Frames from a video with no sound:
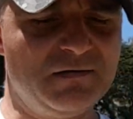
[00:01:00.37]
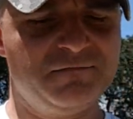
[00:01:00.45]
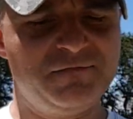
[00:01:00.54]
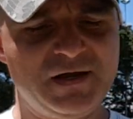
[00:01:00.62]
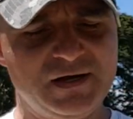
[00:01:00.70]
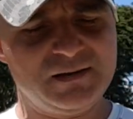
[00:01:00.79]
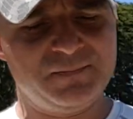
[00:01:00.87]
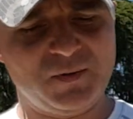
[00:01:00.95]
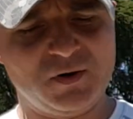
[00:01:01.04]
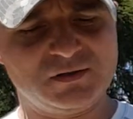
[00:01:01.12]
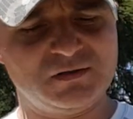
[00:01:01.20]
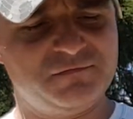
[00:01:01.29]
Very
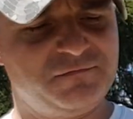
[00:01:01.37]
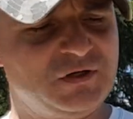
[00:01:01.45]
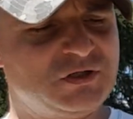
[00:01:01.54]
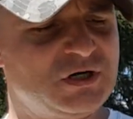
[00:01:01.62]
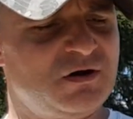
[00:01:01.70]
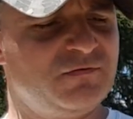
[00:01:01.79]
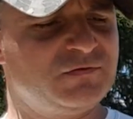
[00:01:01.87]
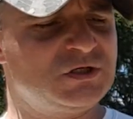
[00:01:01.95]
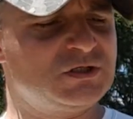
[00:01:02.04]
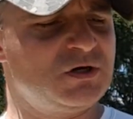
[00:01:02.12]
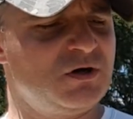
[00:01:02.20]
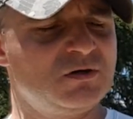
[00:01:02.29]
important feature of
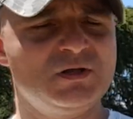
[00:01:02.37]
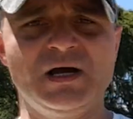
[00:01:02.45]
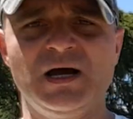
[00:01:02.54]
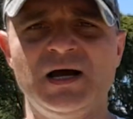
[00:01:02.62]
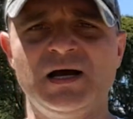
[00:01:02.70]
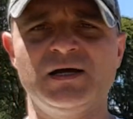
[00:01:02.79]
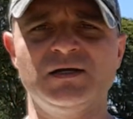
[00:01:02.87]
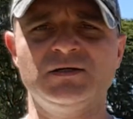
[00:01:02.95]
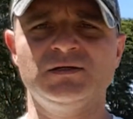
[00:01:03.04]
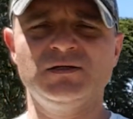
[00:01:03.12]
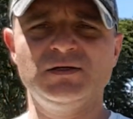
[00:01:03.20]
this rod are